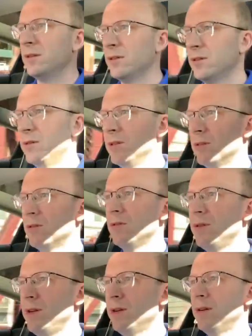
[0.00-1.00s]
Going through
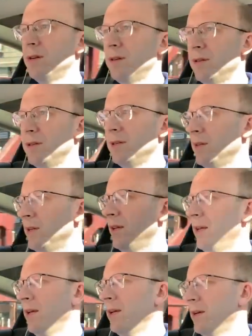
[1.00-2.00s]
here
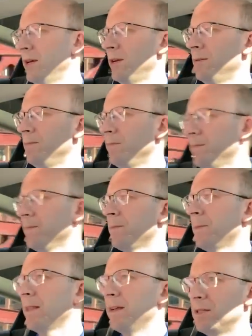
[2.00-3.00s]
and
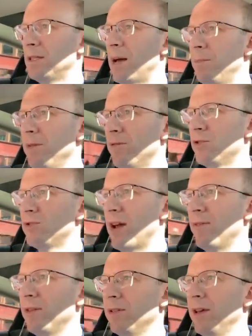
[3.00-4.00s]
stopping for
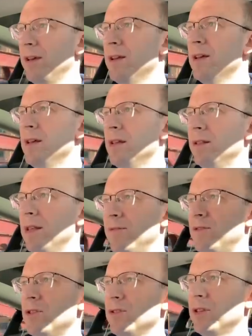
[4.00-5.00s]
traffic light. Left
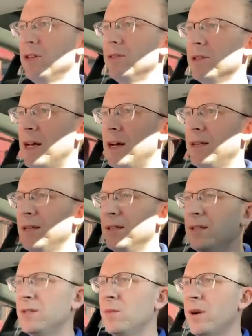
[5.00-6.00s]
turn signal is on. This
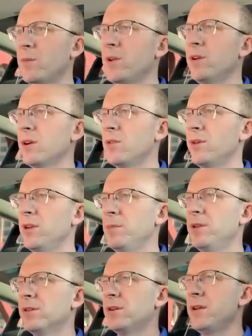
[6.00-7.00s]
is where we are going to be
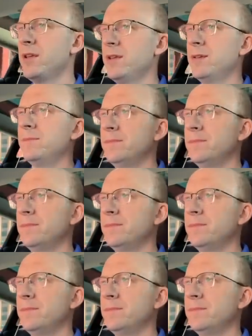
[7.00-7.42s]
turning.